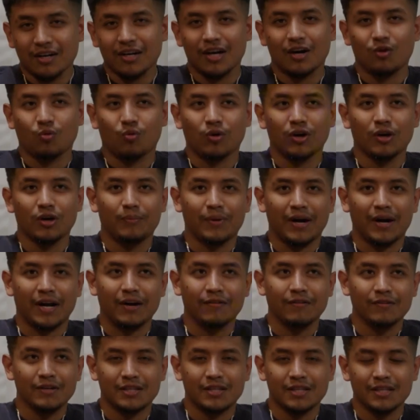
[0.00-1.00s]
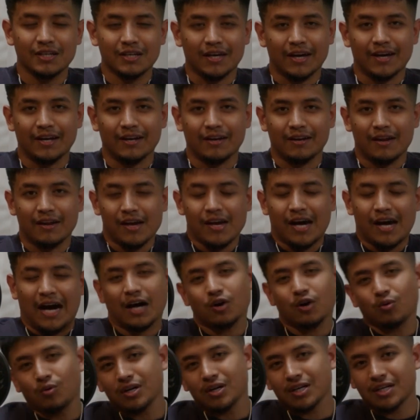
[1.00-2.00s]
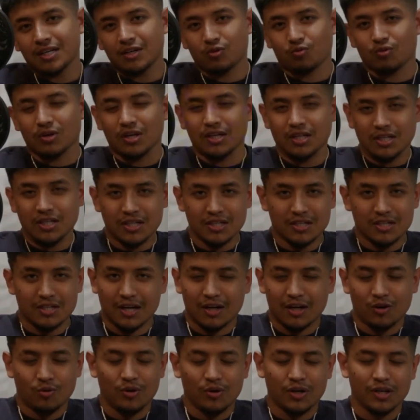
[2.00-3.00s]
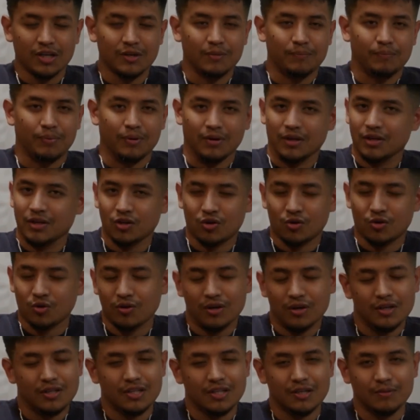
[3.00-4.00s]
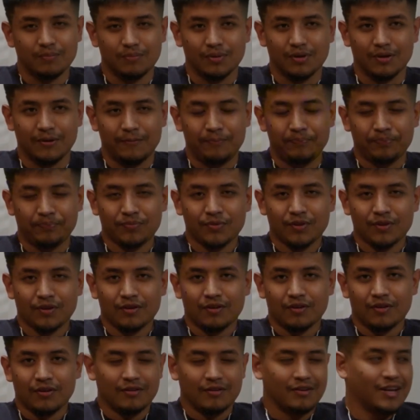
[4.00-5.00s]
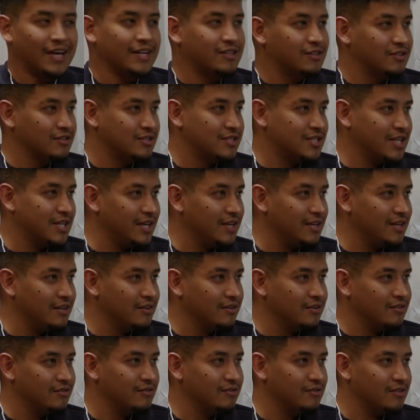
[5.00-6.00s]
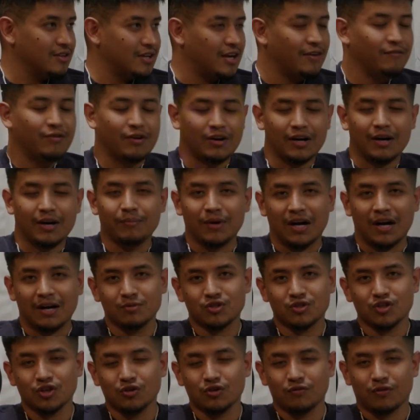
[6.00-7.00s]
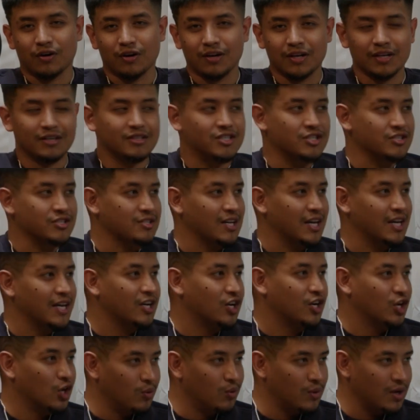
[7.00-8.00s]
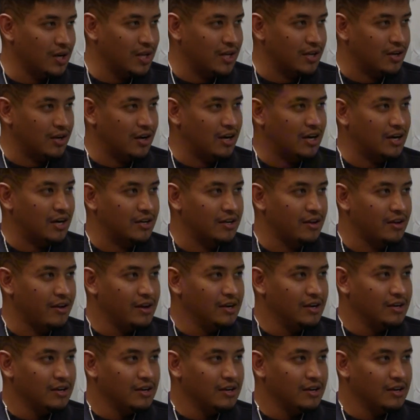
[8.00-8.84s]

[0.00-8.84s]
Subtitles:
to not worry about everything. And I don't want to get religious and I don't want to get political or anything, but like the saying, I'm sure you've heard it, just let go and let God.